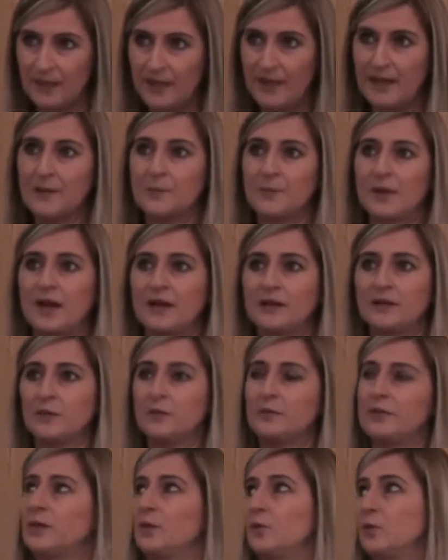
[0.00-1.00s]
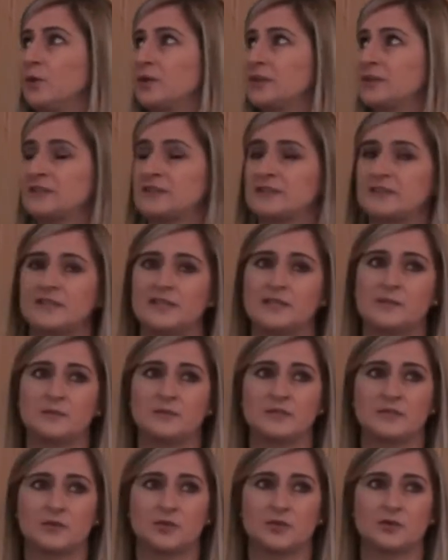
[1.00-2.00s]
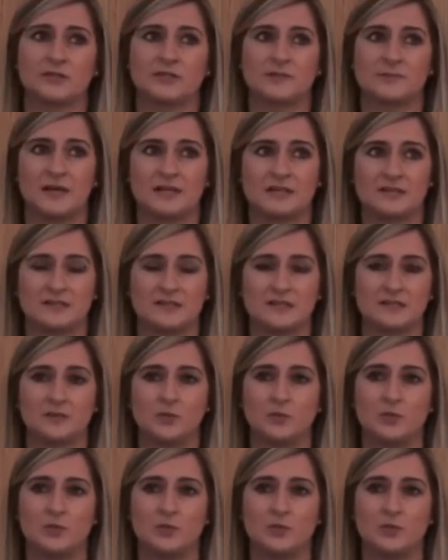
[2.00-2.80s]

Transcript: Anyone that works in sleep disorders medicines,